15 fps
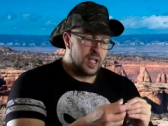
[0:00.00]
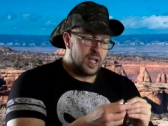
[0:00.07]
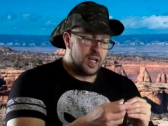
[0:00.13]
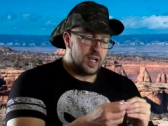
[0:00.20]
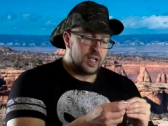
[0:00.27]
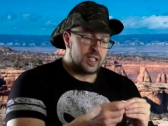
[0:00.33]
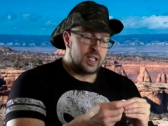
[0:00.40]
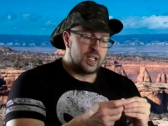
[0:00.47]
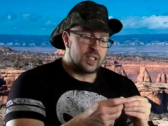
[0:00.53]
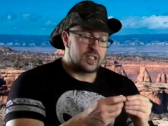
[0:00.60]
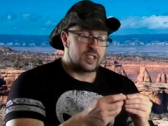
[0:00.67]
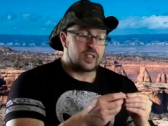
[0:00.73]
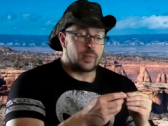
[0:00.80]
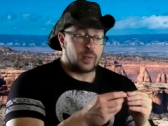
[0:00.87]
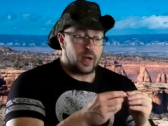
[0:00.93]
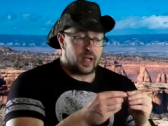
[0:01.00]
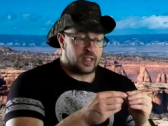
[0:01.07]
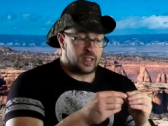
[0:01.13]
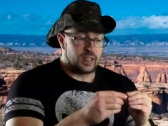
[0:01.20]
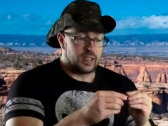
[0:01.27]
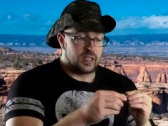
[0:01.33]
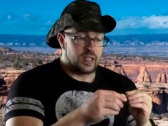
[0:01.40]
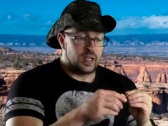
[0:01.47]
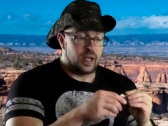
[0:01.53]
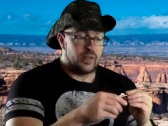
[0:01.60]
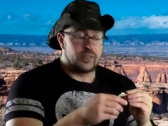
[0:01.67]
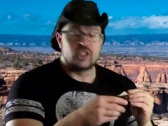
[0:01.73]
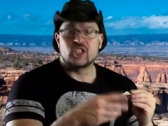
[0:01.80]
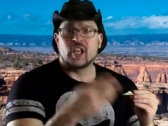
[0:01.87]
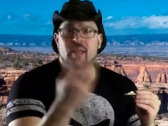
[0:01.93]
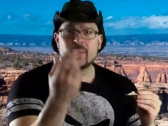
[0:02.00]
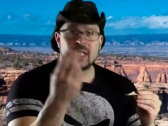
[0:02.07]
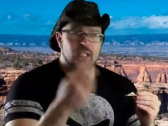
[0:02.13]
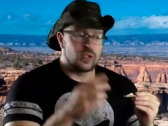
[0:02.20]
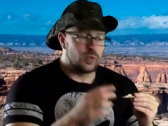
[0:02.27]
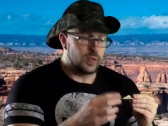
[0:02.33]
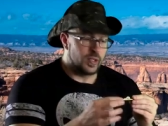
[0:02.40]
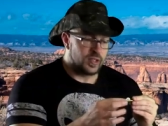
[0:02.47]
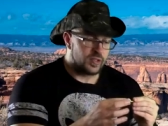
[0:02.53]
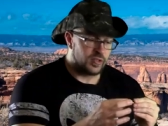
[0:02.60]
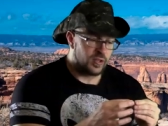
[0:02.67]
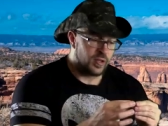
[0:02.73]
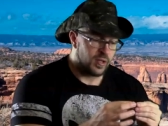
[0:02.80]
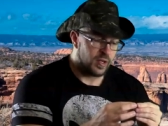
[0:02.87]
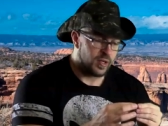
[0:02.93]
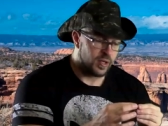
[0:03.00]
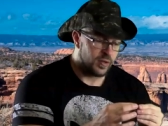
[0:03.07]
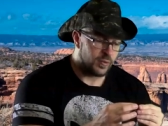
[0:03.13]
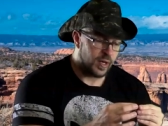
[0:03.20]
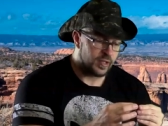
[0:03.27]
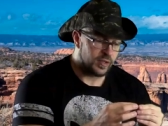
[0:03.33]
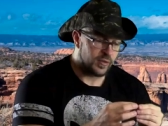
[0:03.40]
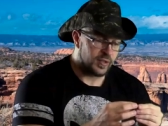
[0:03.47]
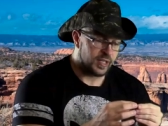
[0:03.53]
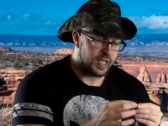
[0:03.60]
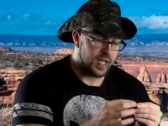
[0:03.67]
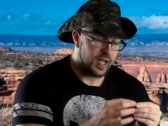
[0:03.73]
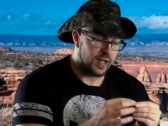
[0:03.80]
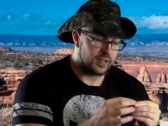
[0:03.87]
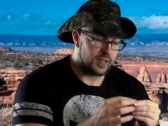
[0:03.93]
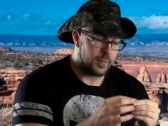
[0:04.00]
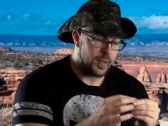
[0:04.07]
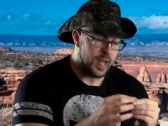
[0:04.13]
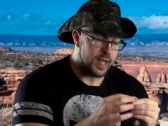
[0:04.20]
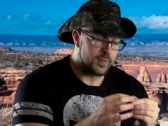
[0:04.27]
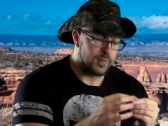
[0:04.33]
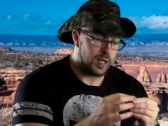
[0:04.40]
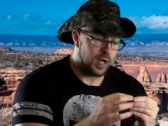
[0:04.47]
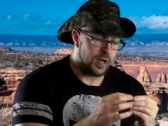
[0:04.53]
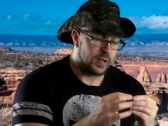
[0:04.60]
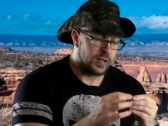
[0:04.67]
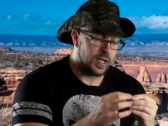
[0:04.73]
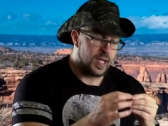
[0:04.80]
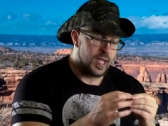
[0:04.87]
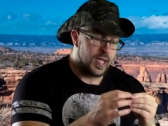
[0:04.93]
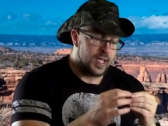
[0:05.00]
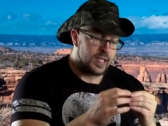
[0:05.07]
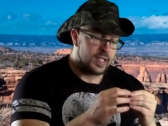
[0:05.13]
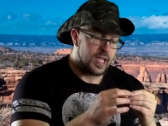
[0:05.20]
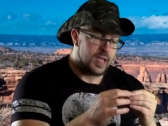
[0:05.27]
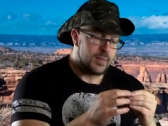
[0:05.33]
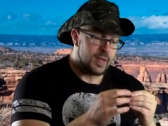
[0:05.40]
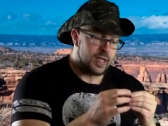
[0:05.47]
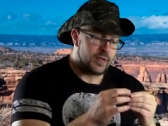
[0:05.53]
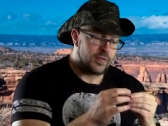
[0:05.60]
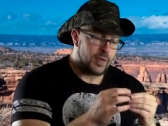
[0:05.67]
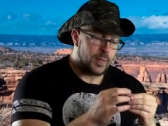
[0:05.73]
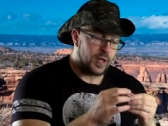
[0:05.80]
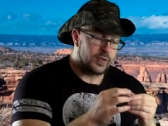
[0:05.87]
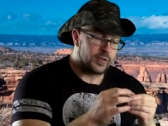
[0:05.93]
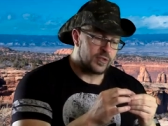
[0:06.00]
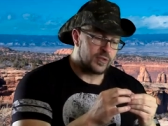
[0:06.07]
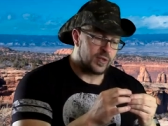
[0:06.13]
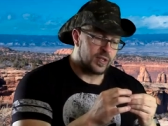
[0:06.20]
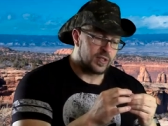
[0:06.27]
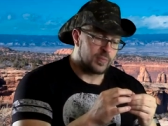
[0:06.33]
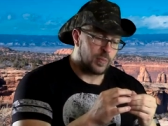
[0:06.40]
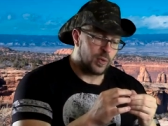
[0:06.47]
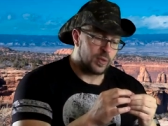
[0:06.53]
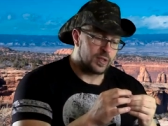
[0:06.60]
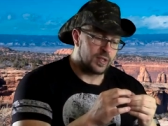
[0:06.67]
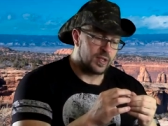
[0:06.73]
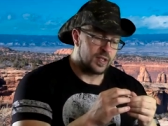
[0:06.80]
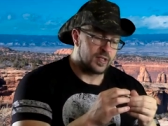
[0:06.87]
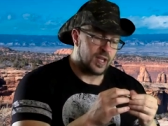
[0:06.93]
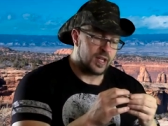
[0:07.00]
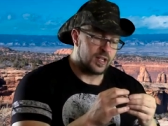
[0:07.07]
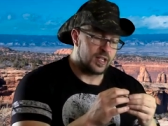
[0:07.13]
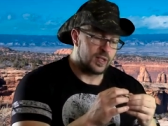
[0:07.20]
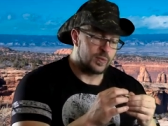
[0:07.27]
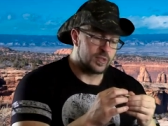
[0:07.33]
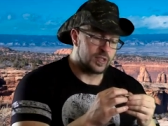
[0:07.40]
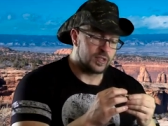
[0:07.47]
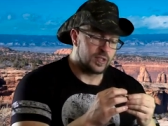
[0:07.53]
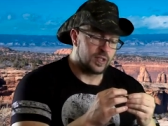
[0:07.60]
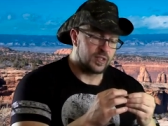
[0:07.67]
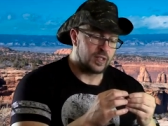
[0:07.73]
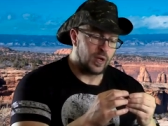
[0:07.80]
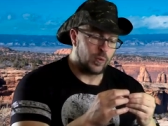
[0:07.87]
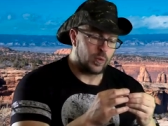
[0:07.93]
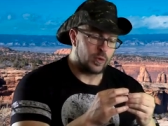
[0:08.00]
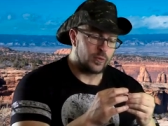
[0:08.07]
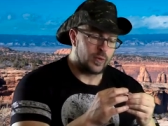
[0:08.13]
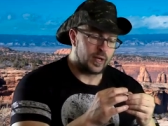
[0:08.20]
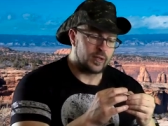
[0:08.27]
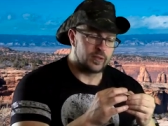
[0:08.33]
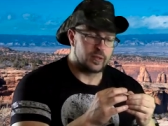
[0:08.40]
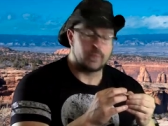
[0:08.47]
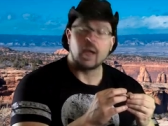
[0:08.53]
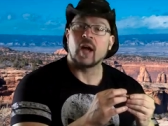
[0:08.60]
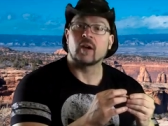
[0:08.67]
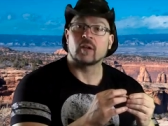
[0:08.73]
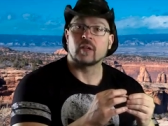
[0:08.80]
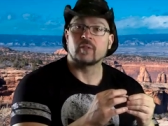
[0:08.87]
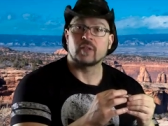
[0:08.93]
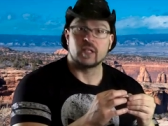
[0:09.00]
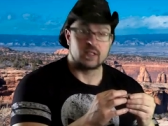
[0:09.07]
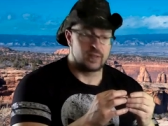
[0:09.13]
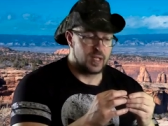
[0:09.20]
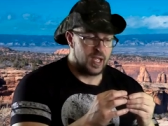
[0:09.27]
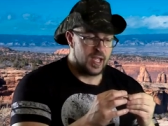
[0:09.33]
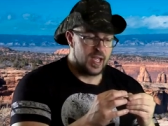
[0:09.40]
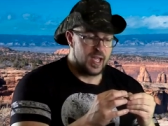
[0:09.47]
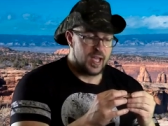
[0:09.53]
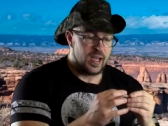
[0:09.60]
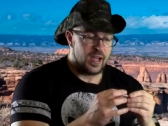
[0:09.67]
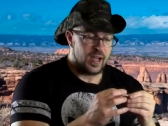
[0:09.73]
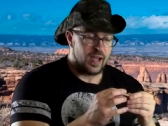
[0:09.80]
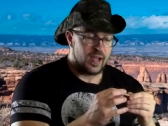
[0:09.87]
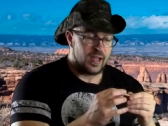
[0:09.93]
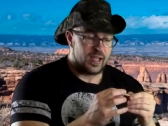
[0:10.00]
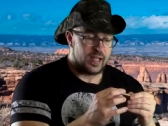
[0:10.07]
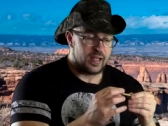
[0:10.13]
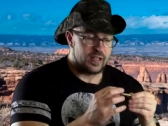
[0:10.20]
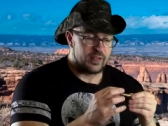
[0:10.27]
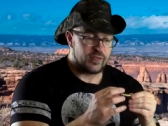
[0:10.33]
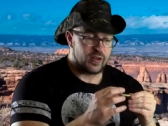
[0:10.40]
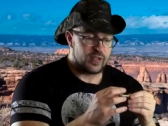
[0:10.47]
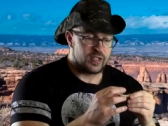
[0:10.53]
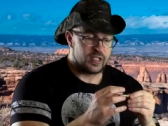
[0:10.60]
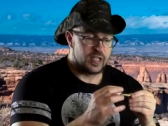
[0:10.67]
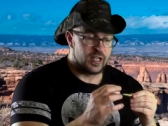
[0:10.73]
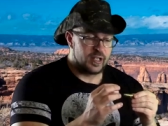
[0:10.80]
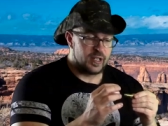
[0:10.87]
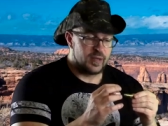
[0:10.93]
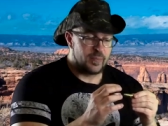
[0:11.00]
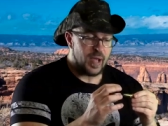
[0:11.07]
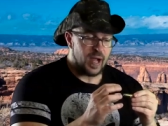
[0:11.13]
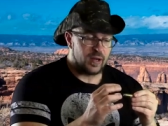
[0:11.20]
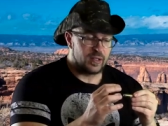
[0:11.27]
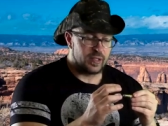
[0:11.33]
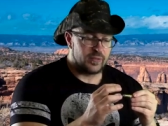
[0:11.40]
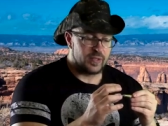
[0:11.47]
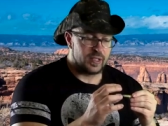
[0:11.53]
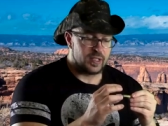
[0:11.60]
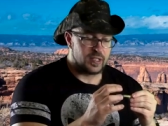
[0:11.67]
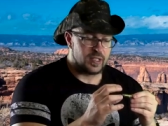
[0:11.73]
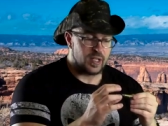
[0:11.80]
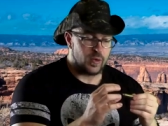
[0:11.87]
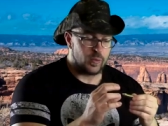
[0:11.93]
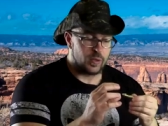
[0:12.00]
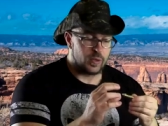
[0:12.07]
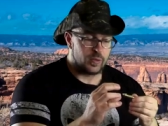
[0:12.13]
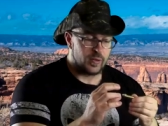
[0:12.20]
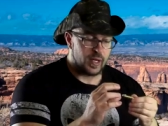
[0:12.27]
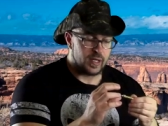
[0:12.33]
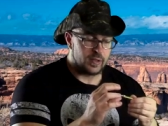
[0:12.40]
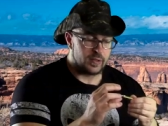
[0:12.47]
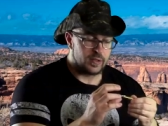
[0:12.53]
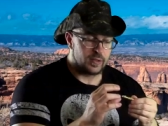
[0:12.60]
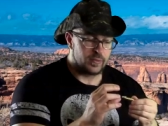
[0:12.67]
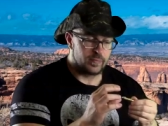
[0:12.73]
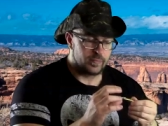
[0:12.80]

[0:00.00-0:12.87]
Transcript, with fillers: again, surprisingly enough, Jamie Lewis, uh, writes over the Chaos and Pain blog, came in from other strength sports and decided he was just going to set world records in powerlifting. Uh, and his first year in powerlifting, he set world records.